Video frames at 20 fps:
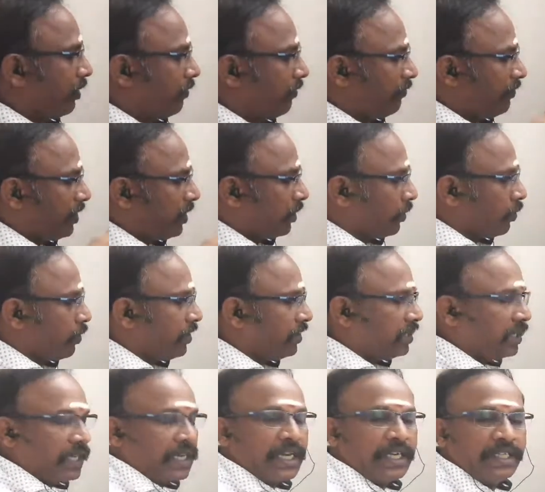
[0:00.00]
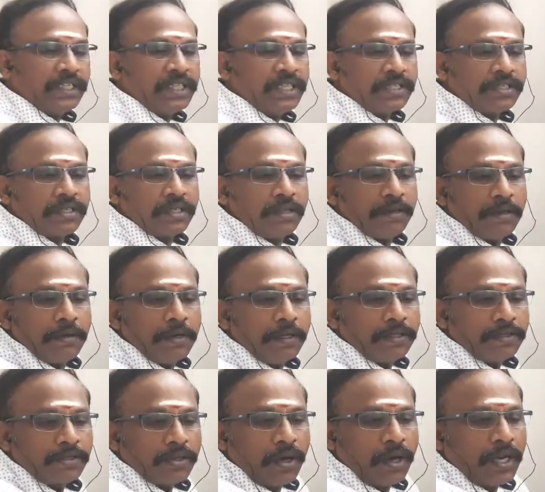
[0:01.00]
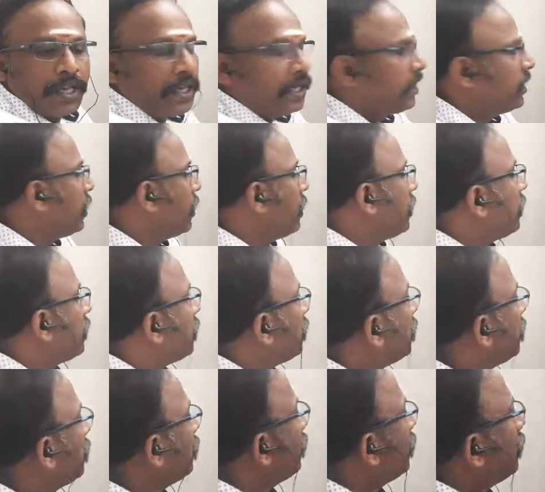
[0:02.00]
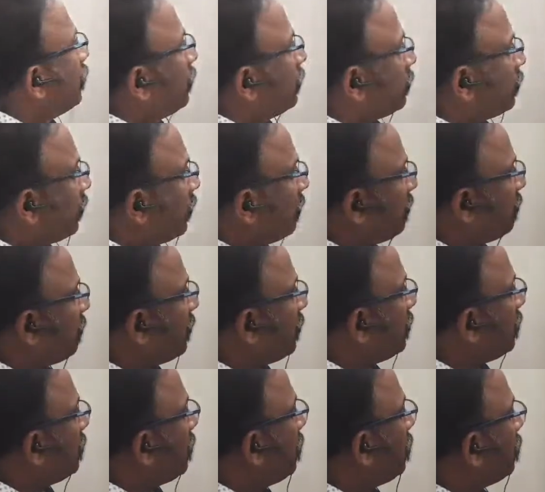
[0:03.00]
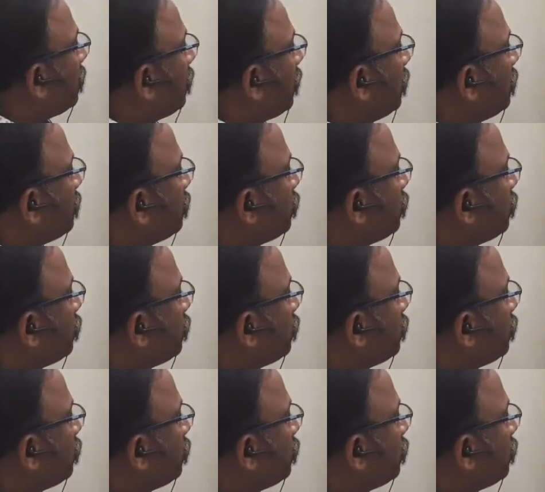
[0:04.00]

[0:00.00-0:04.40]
We are going to cut this solid in 35-degree incline